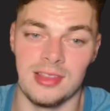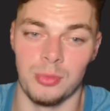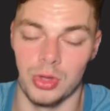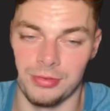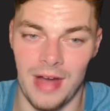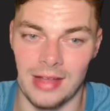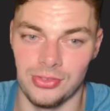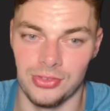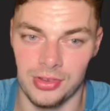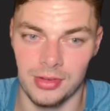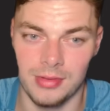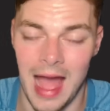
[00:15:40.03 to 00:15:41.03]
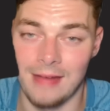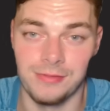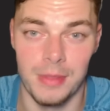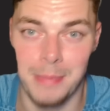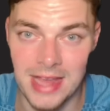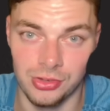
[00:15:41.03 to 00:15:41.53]
will the fans have the
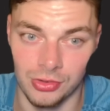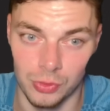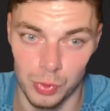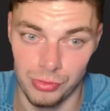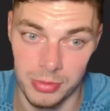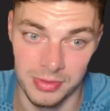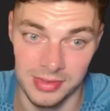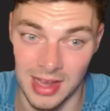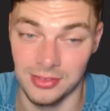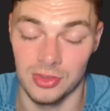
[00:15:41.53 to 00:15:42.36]
patience with Ruben Selles,